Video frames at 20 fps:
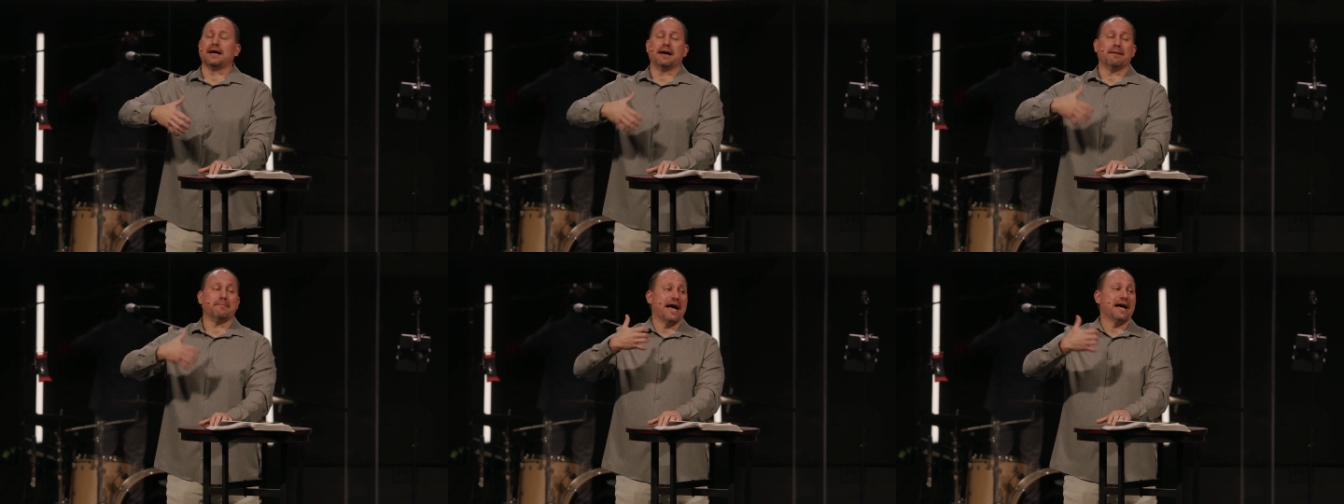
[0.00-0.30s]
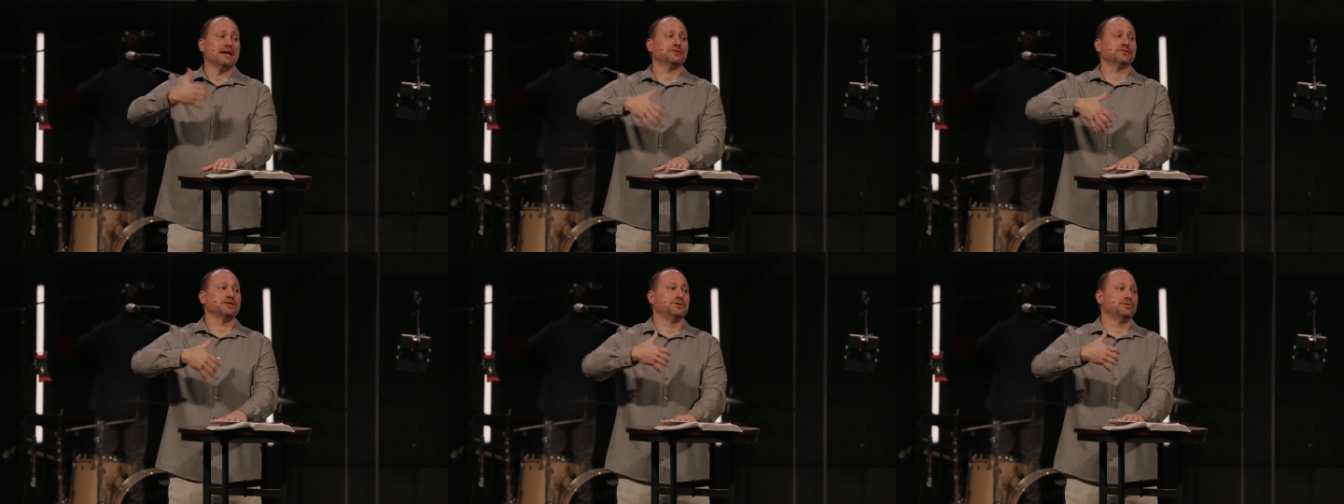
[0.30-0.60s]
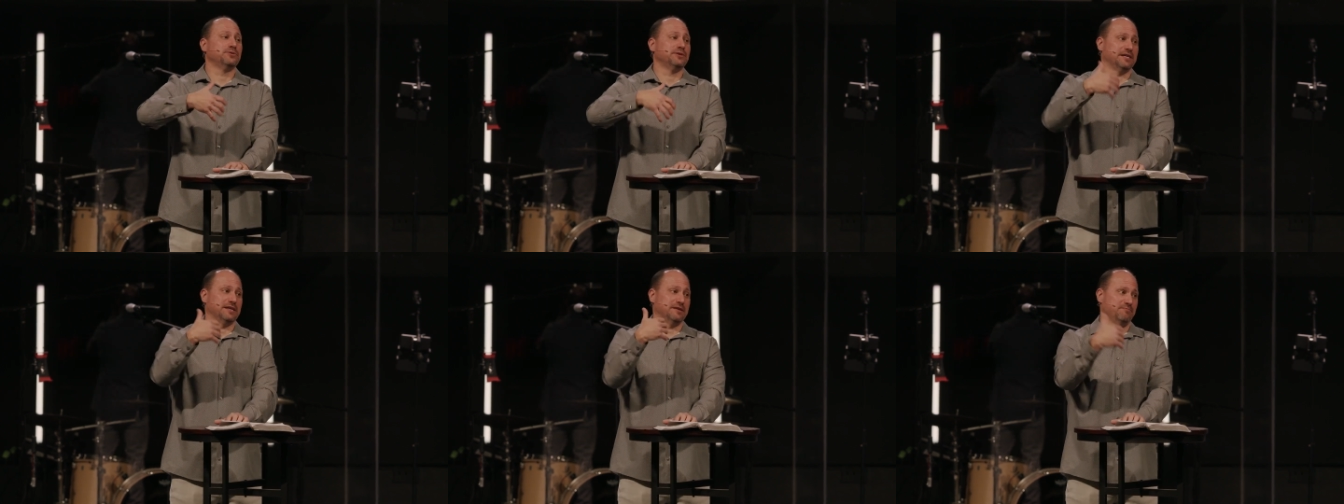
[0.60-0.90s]
I'm asking you
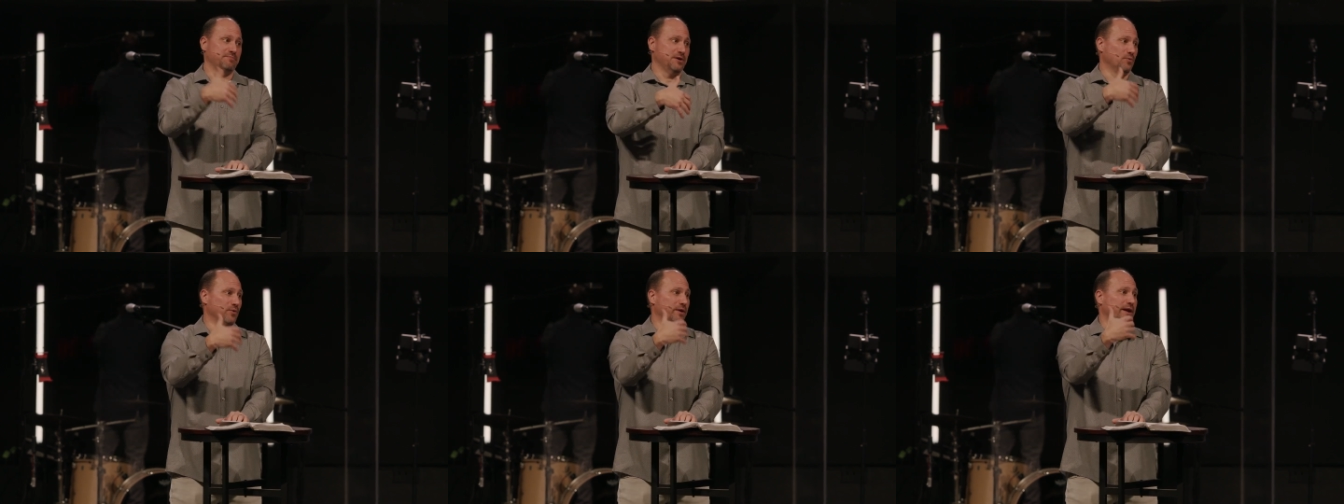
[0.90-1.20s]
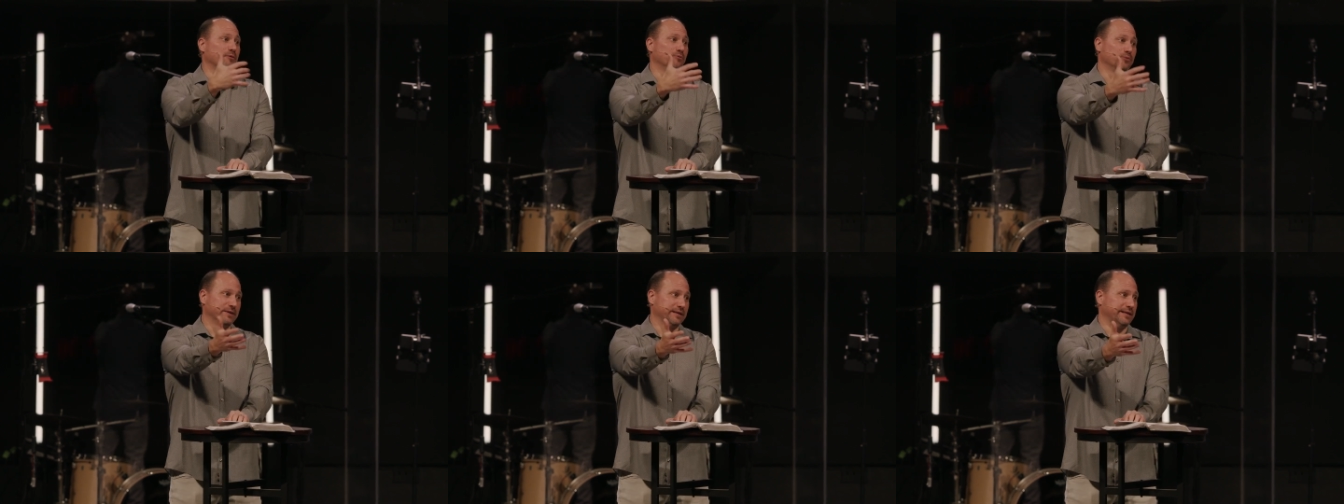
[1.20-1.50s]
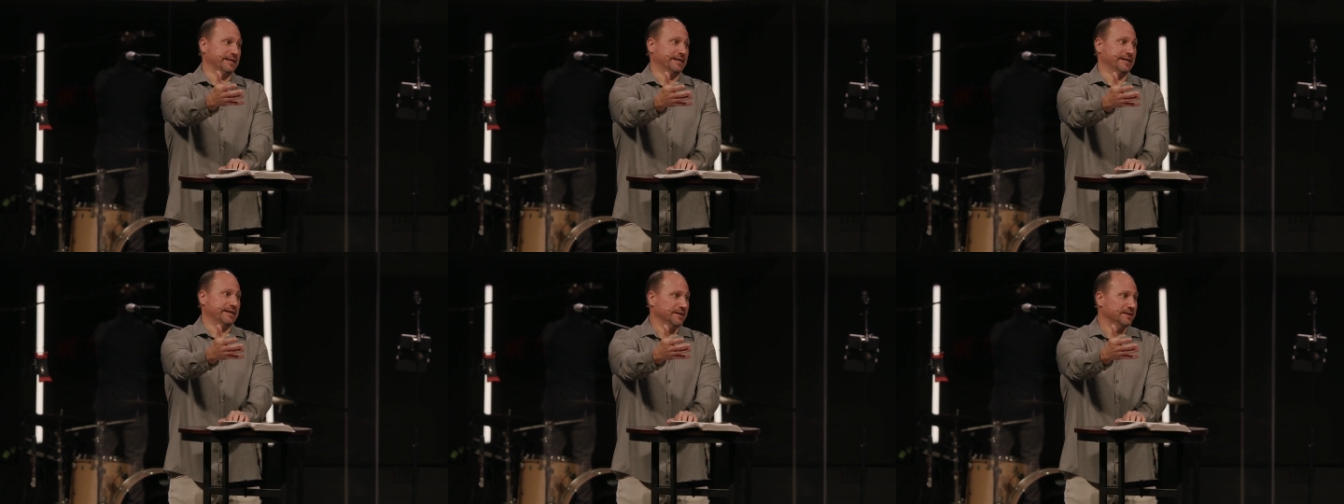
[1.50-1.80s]
to give me what I really
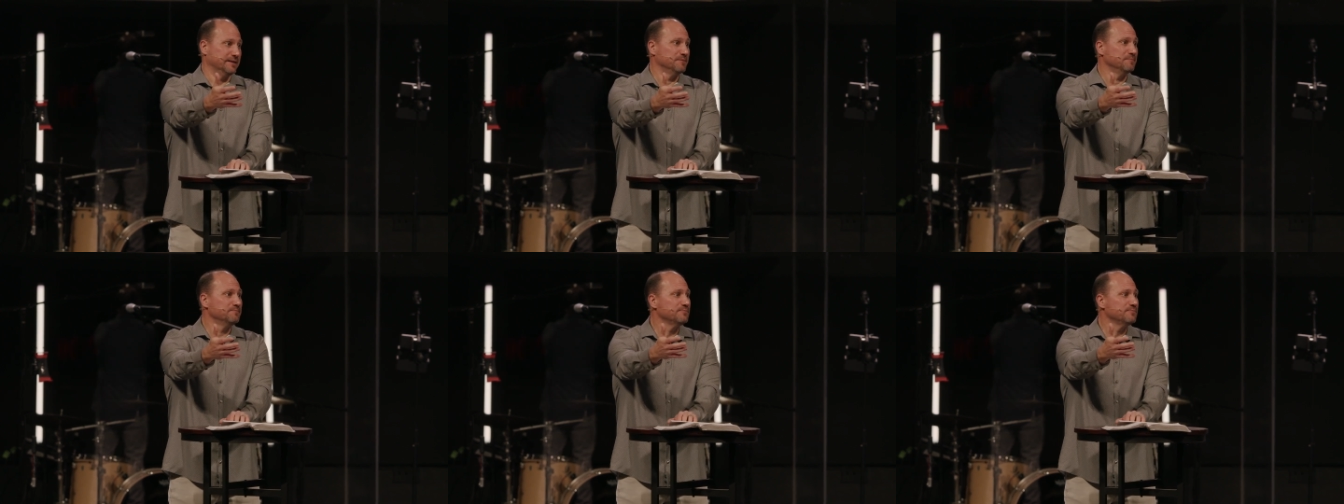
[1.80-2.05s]
need.